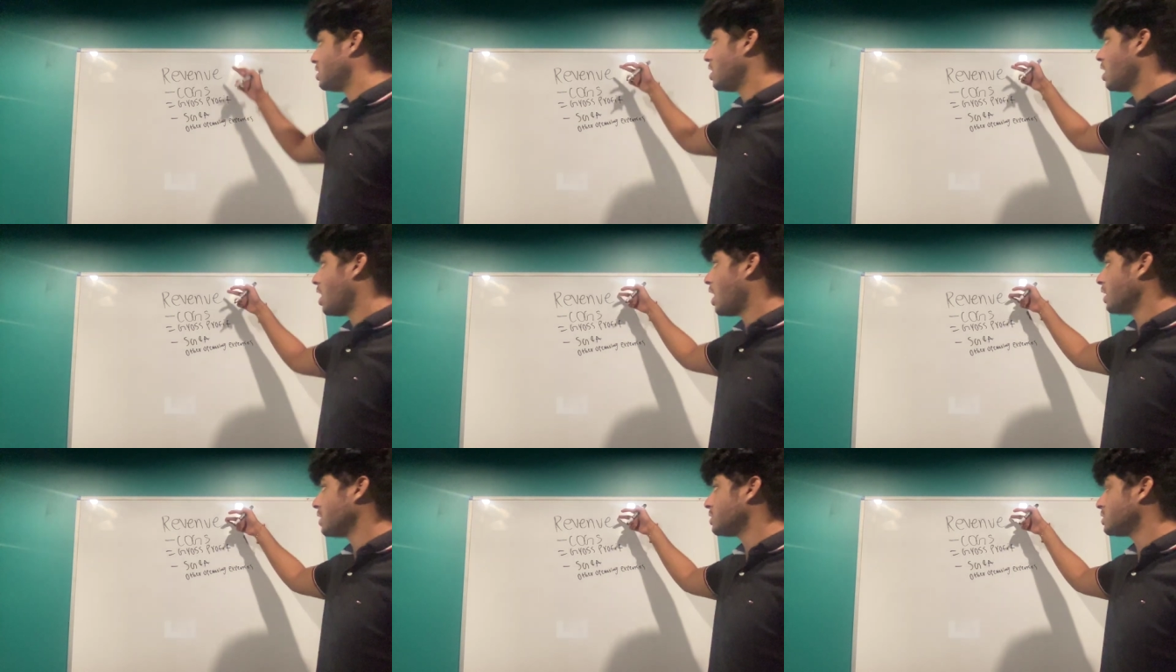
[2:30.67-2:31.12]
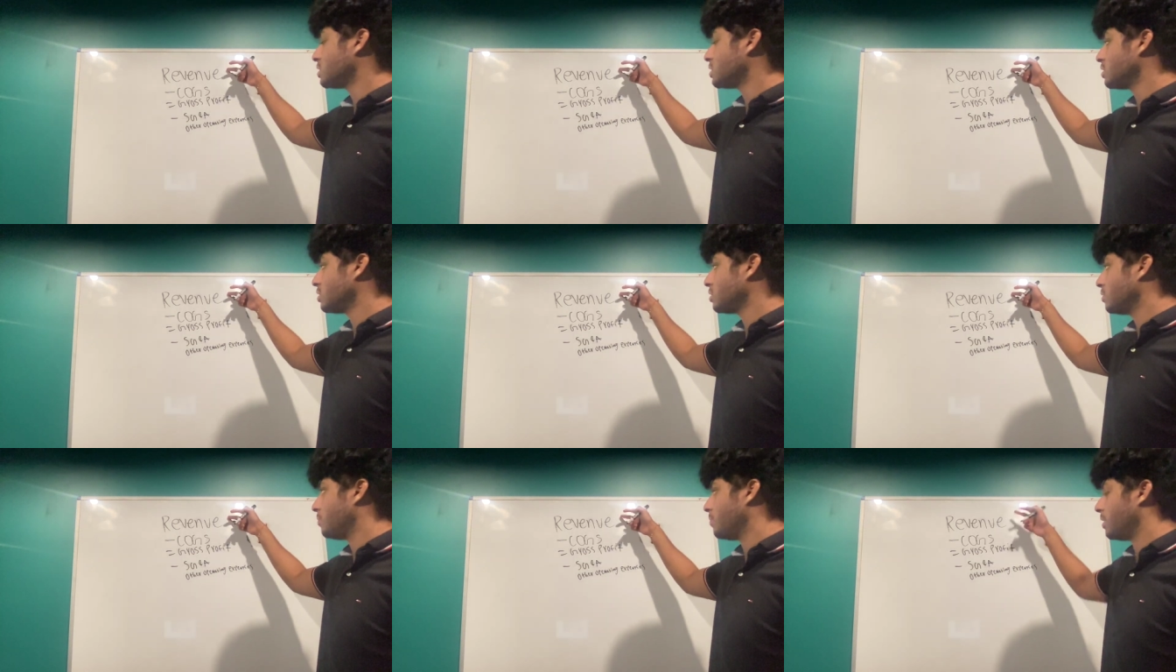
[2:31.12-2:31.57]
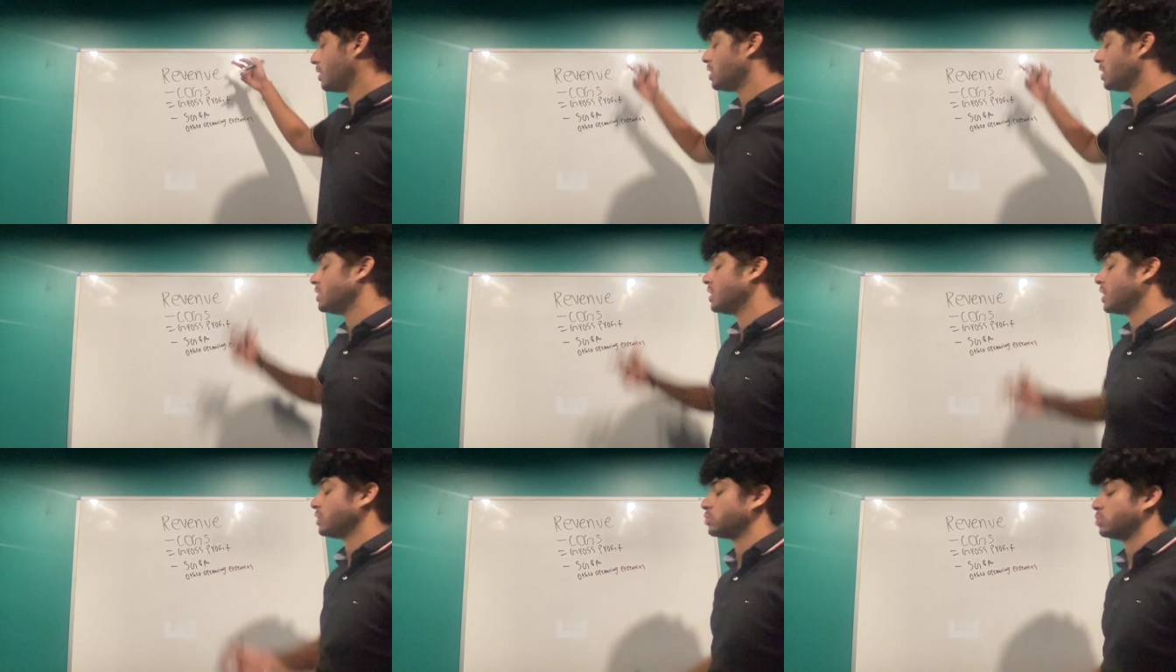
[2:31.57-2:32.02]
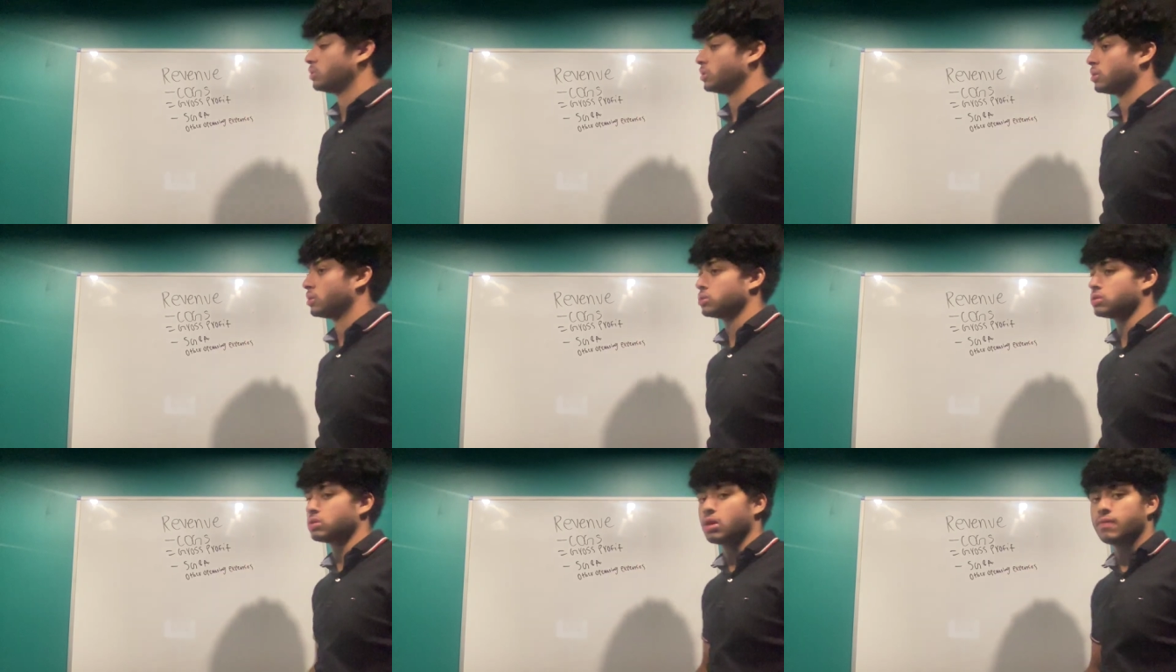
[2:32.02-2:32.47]
not making the actual good
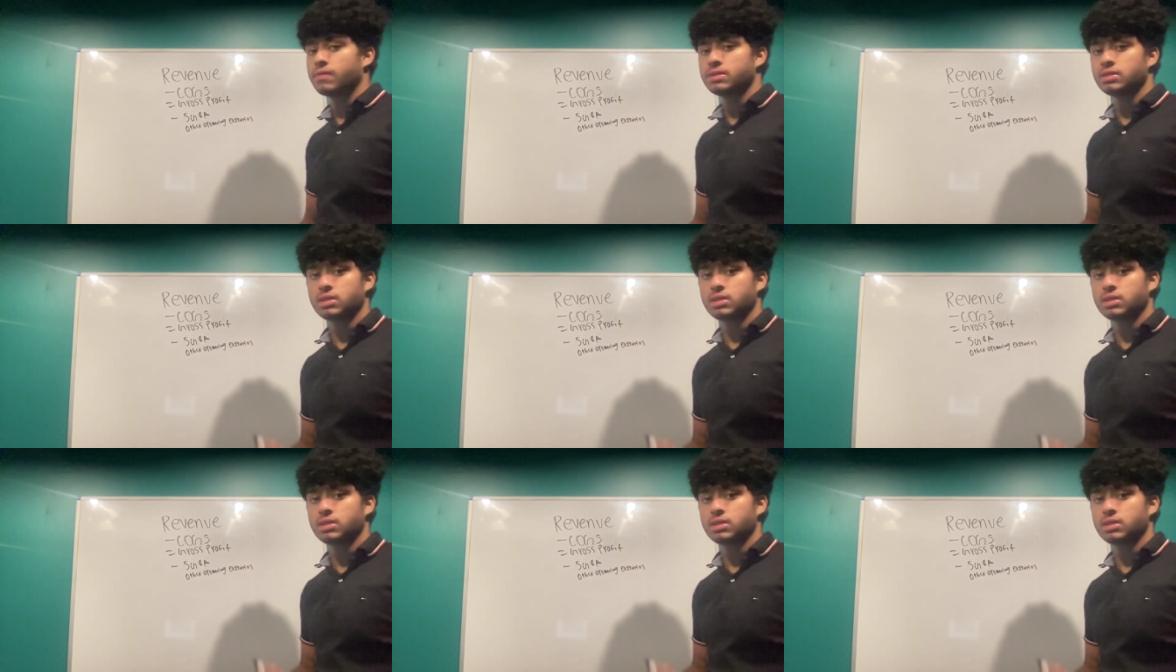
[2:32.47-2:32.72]
or service.